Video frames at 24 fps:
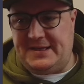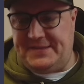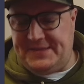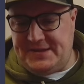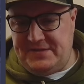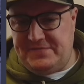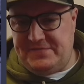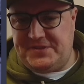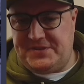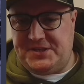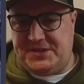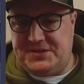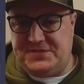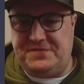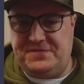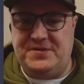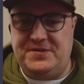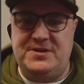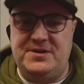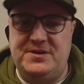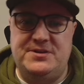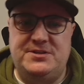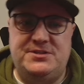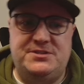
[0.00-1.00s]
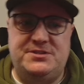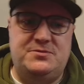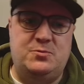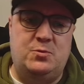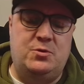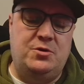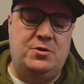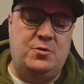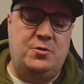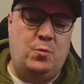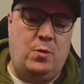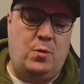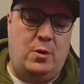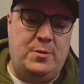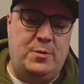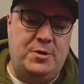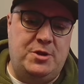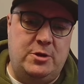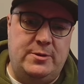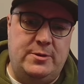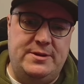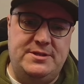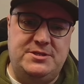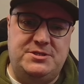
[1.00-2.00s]
I think for this first one, what
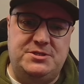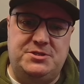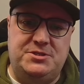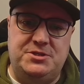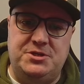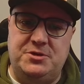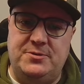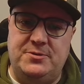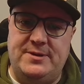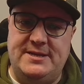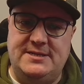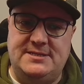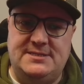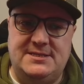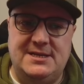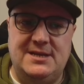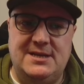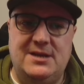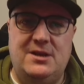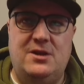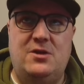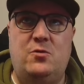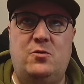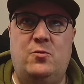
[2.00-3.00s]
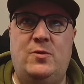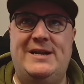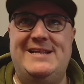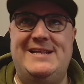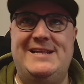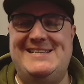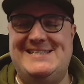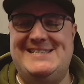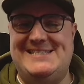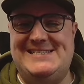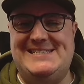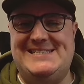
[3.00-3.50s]
we're going to do is really